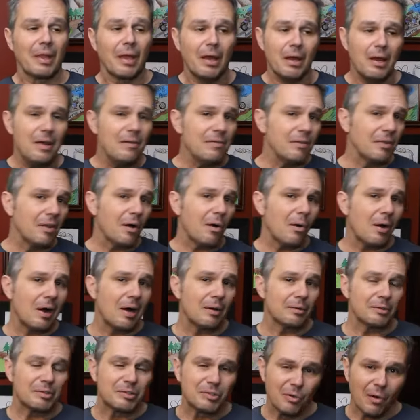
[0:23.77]
And even though
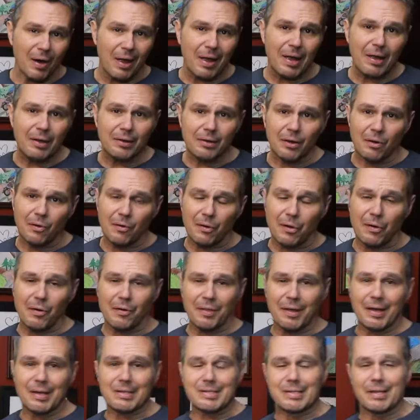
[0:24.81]
I was trained on
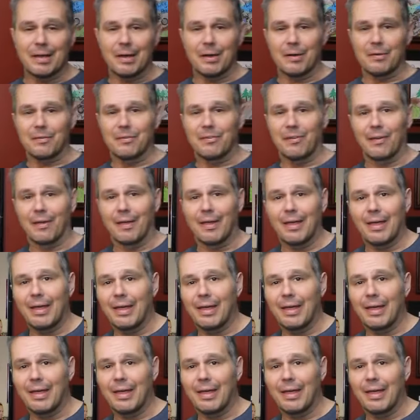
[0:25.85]
all that stuff